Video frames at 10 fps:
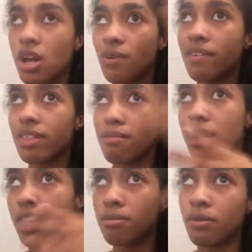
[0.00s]
with the
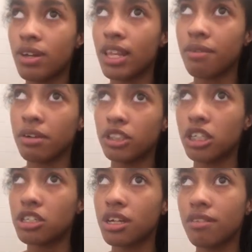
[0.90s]
mom when they were
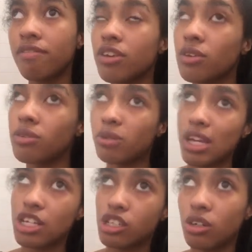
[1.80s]
just a few
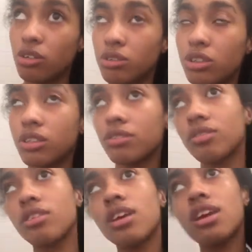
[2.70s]
weeks old.
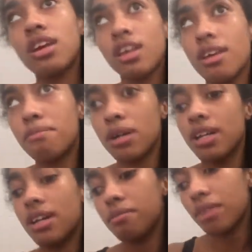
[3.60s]
But
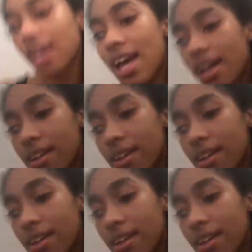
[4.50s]
yeah.